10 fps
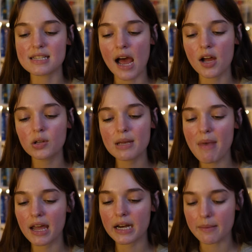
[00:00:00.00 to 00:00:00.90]
I only
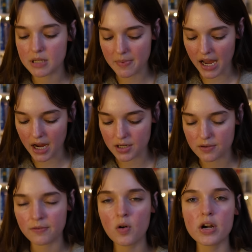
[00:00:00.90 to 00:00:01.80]
made it up to page
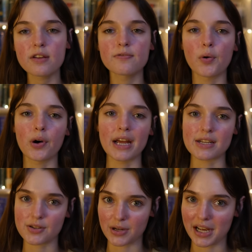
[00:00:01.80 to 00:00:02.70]
44
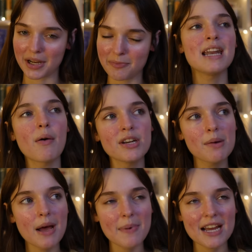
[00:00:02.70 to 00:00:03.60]
yesterday. Now, I know
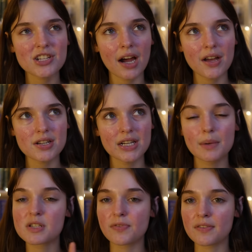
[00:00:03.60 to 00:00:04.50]
my page count yesterday
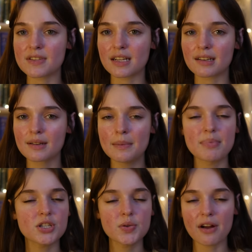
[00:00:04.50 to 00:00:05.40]
was 50,
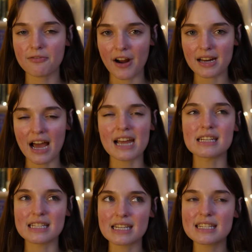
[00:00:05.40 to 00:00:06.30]
but do not fret, I
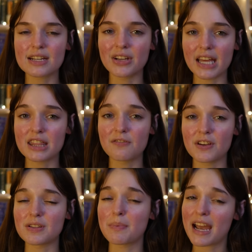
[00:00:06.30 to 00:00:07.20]
did still hit the
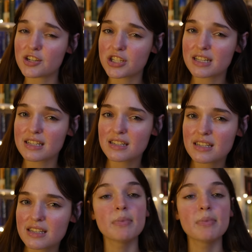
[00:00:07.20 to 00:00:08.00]
50 pages